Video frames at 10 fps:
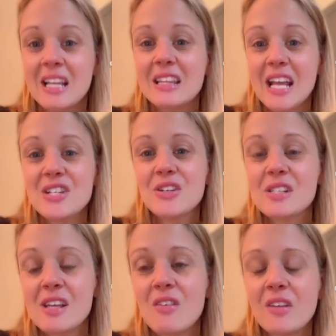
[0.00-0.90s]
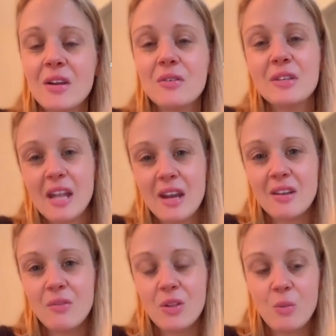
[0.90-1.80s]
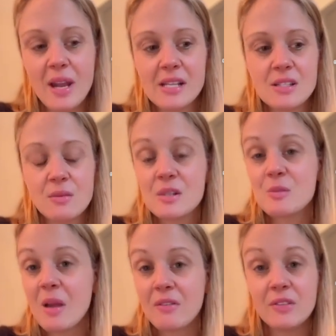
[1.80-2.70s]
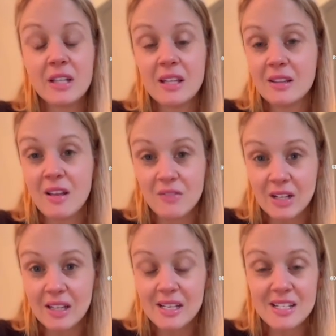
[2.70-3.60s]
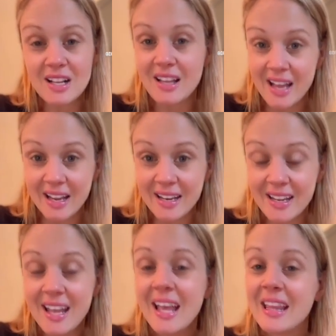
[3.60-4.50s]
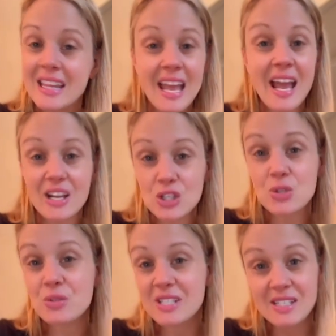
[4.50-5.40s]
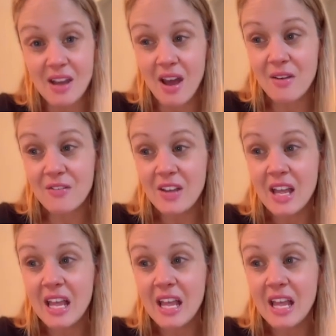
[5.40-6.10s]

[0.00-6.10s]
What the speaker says: Let yourself get creative with ways to respectfully and lovingly decline the extra stuff